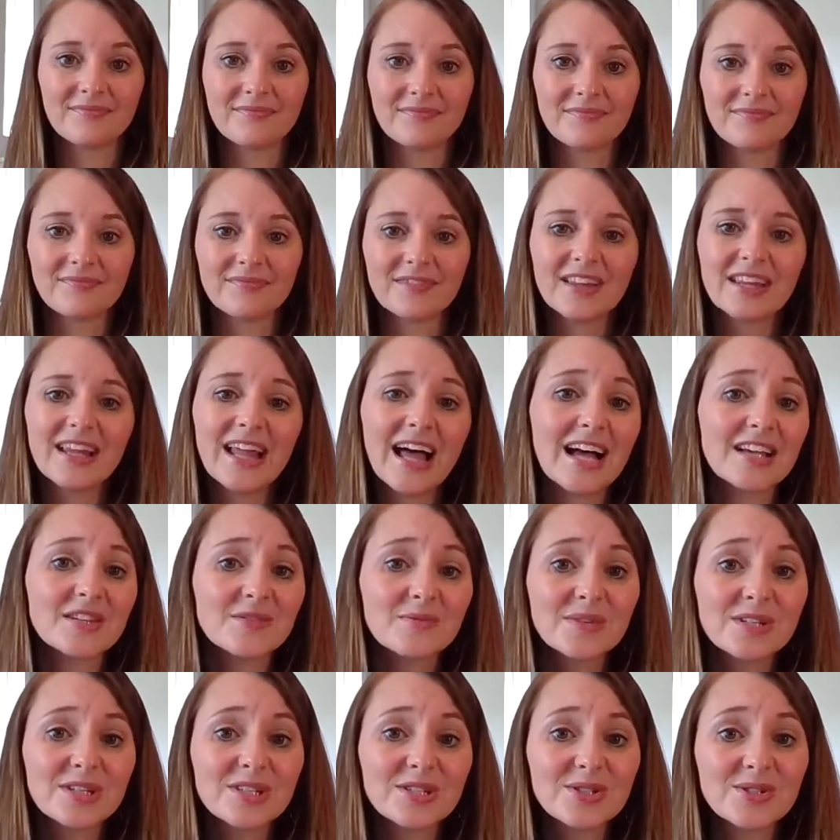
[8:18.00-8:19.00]
The last
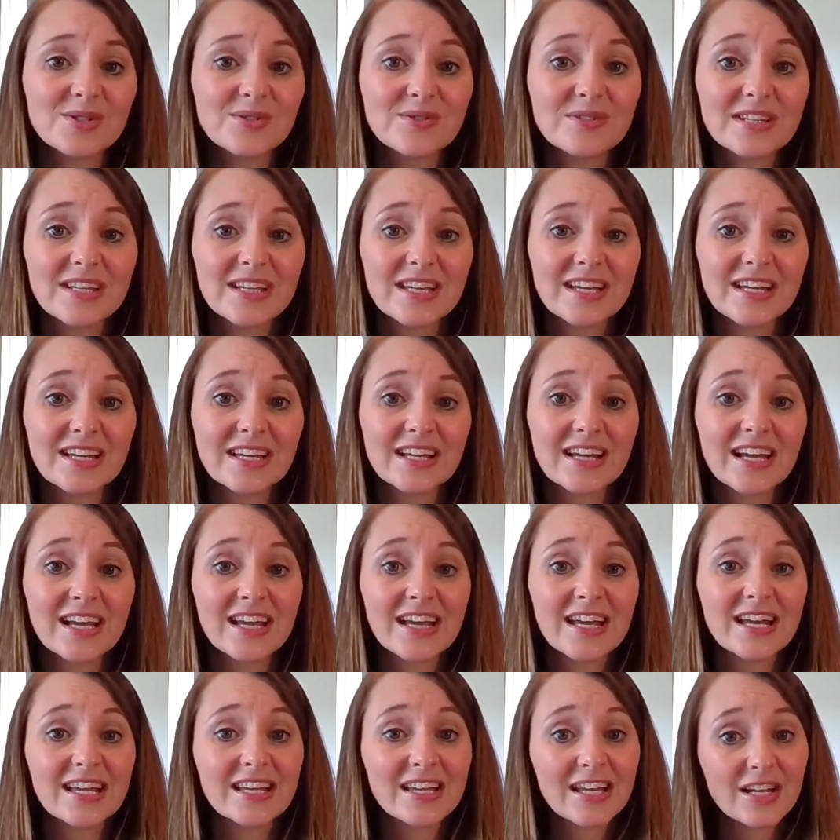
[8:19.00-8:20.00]
one is using
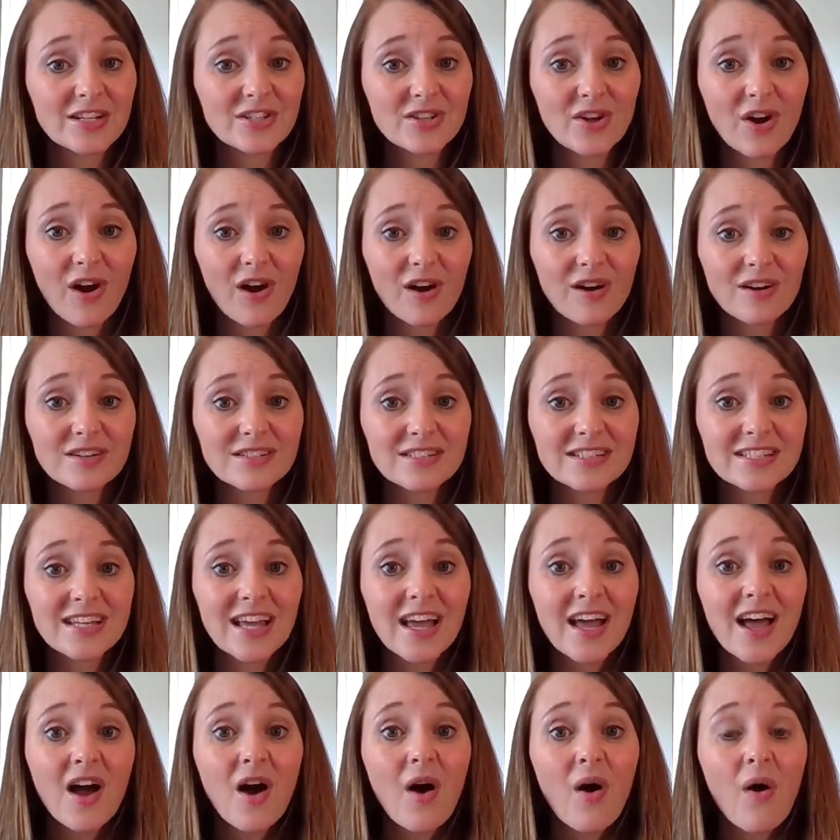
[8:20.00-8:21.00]
index cards
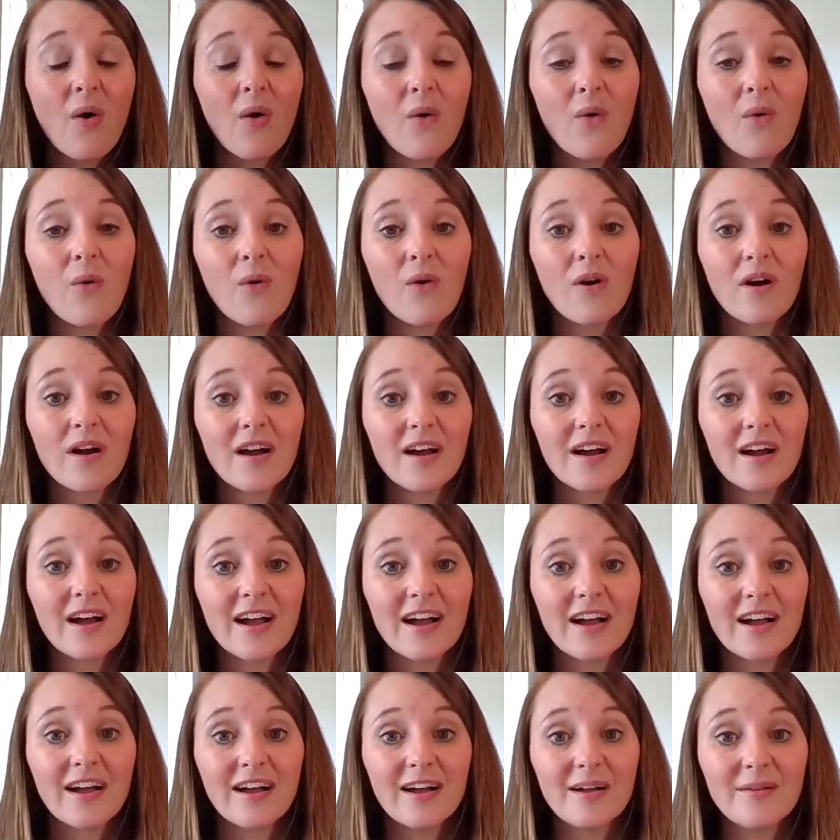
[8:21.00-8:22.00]
or
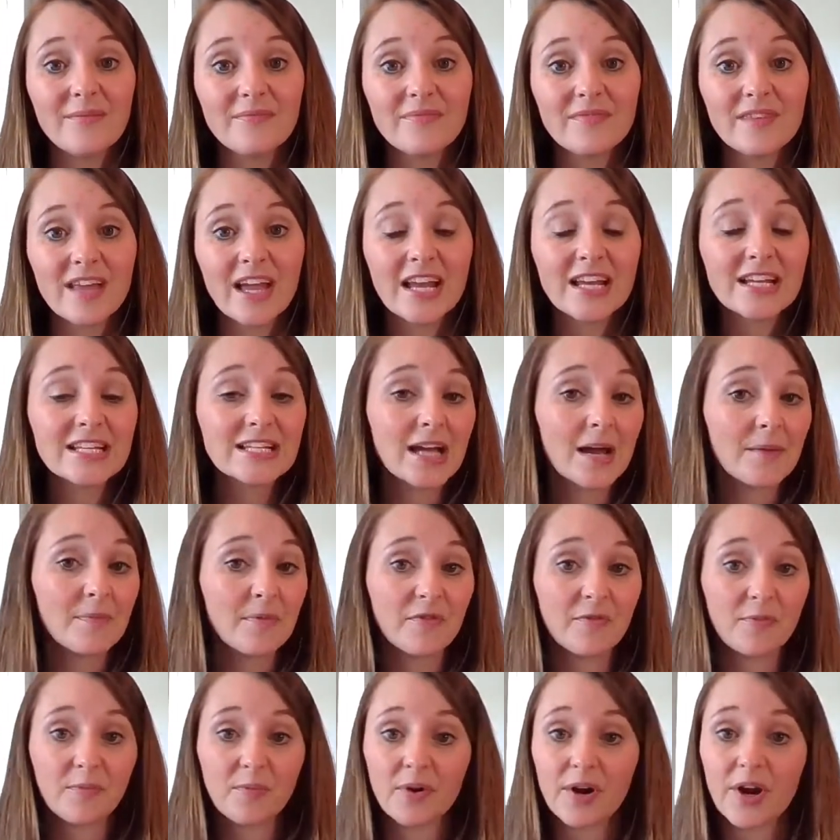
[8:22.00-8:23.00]
any type
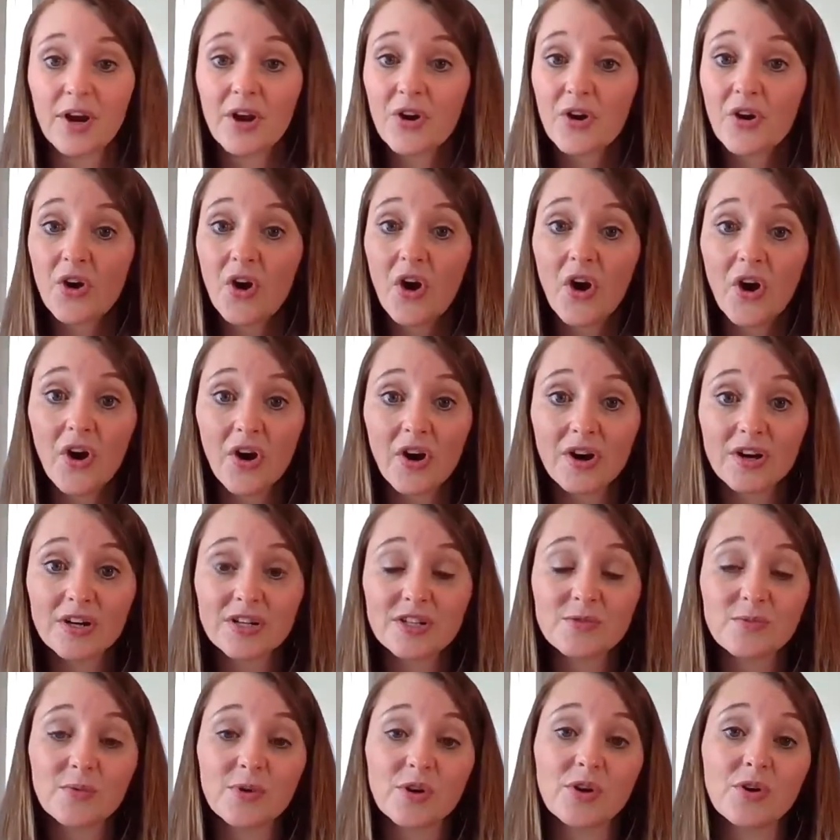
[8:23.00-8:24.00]
of prayer
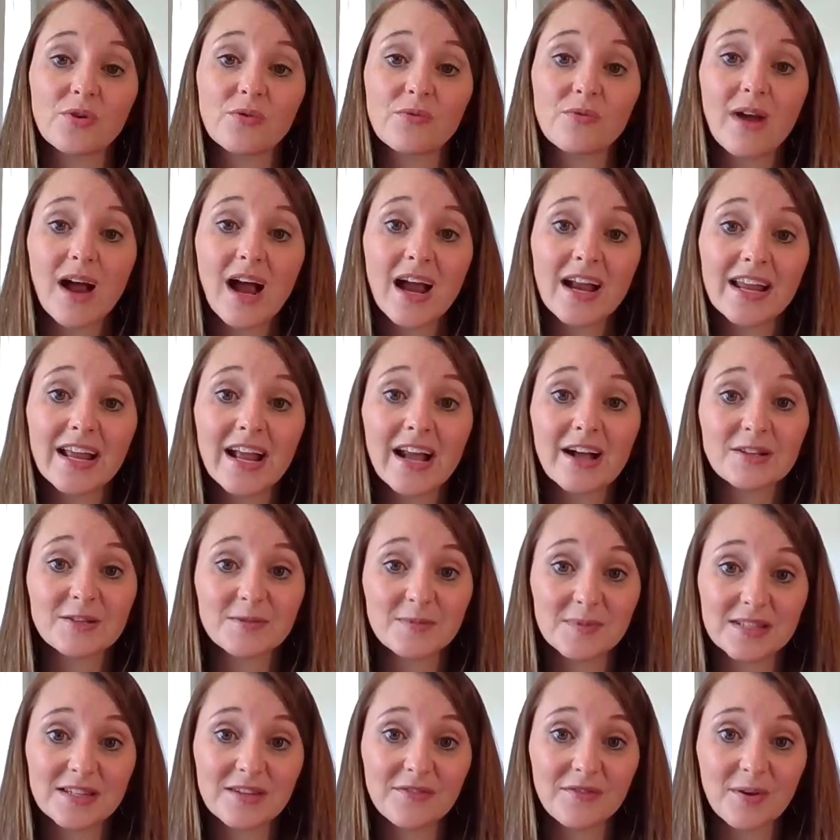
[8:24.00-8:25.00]
cards where you're writing out
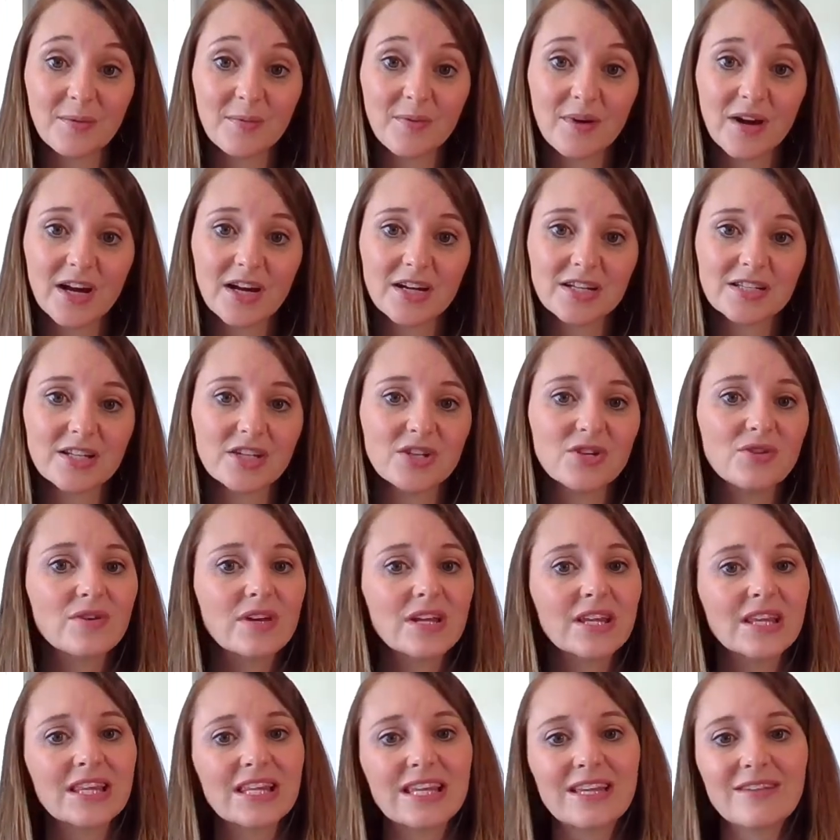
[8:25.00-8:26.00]
specific prayers, and you
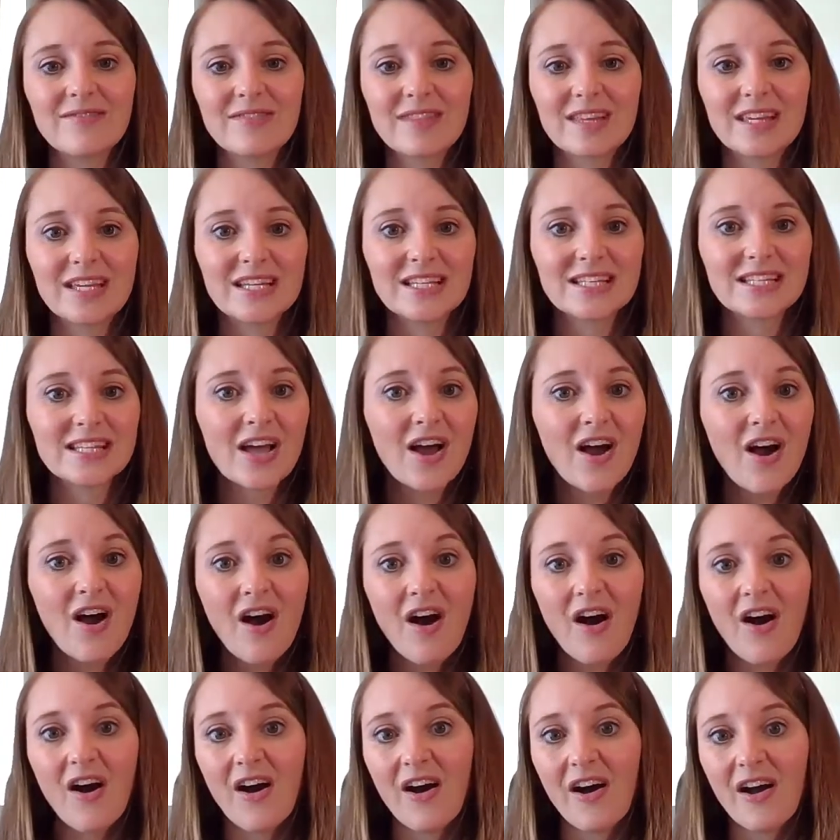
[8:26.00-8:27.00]
can leave these
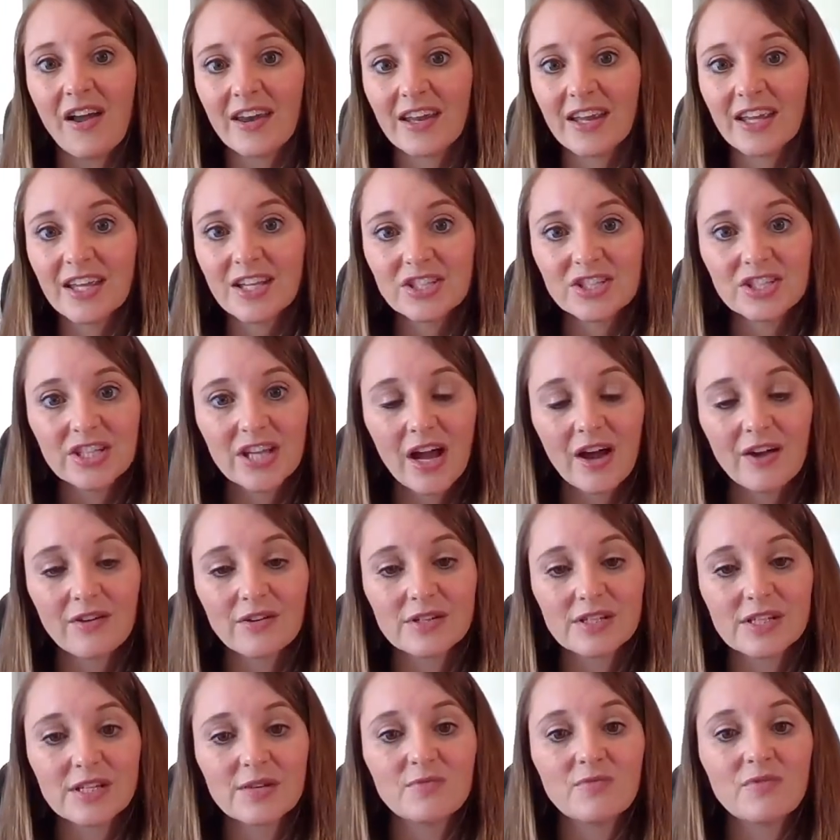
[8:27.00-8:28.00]
on a kitchen counter
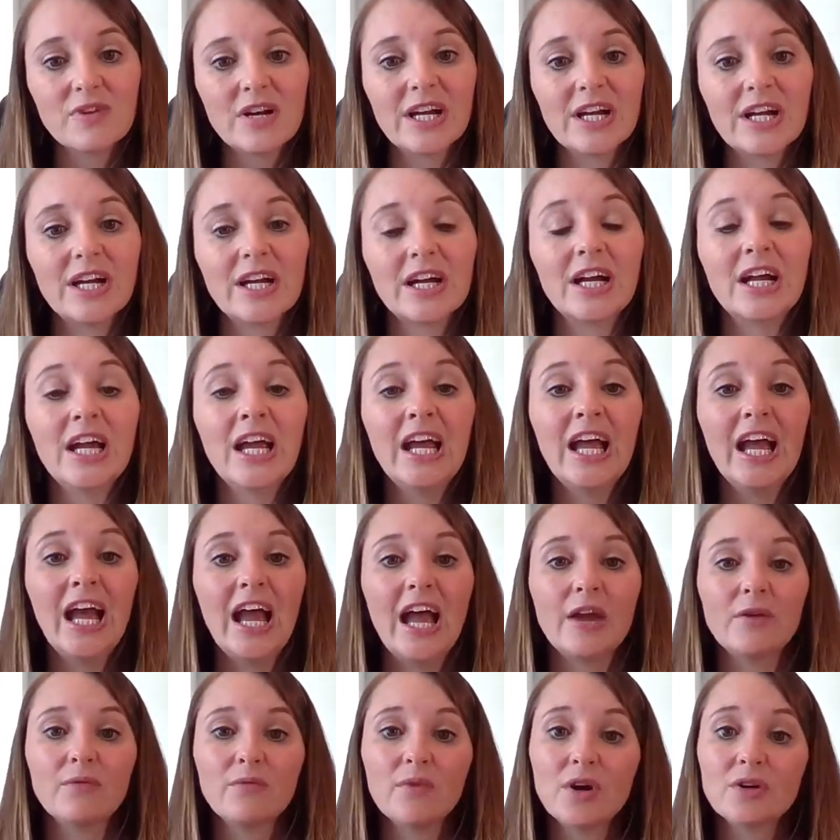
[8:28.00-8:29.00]
somewhere
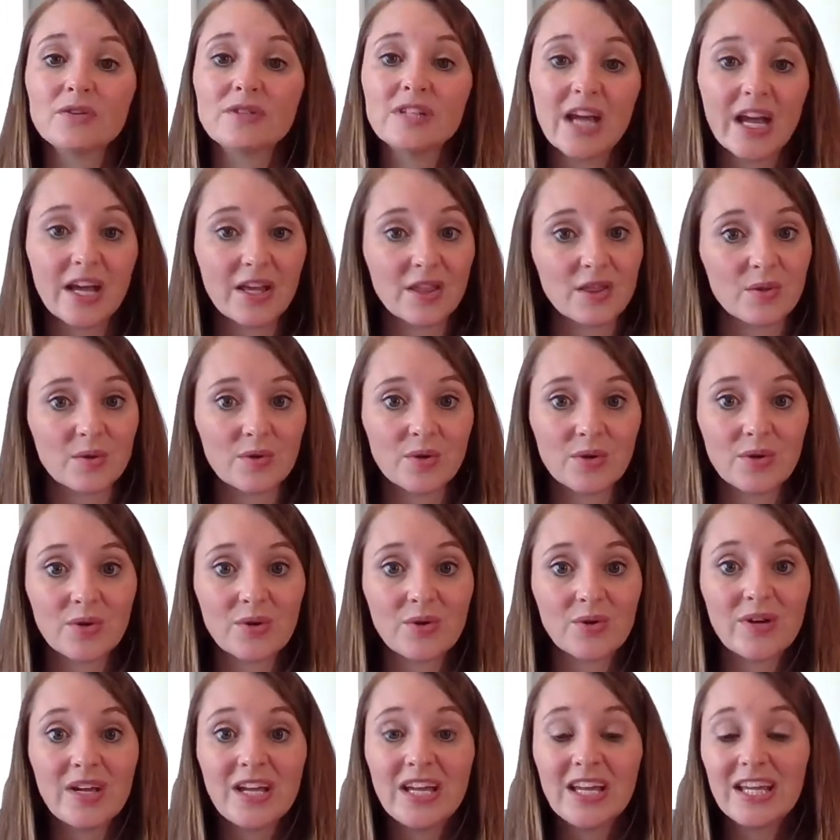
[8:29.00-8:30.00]
and rotate
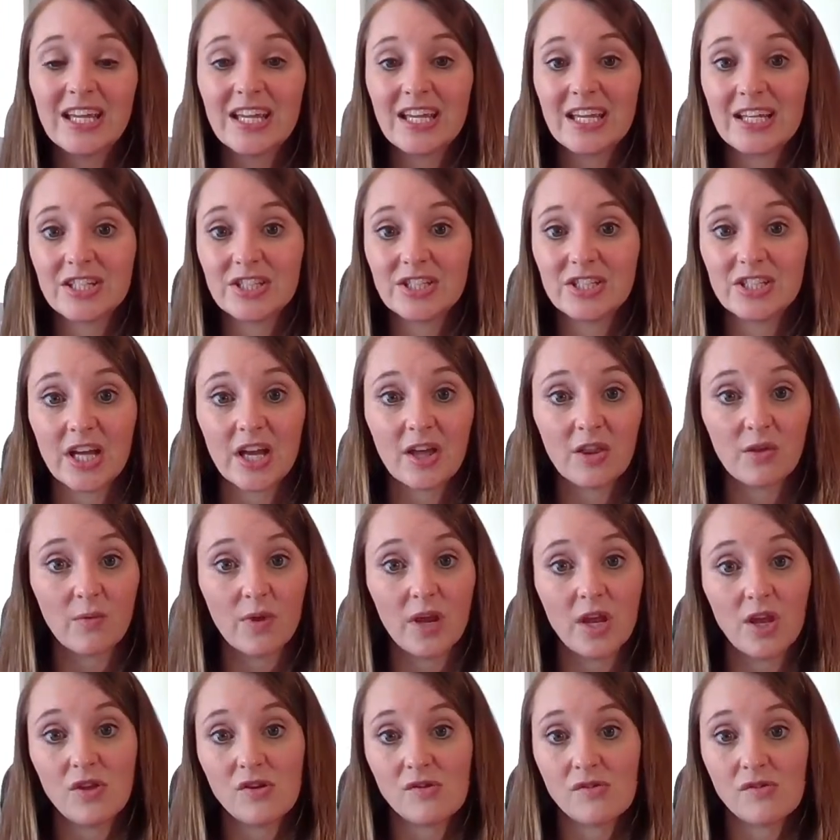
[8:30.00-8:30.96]
through each day of the week.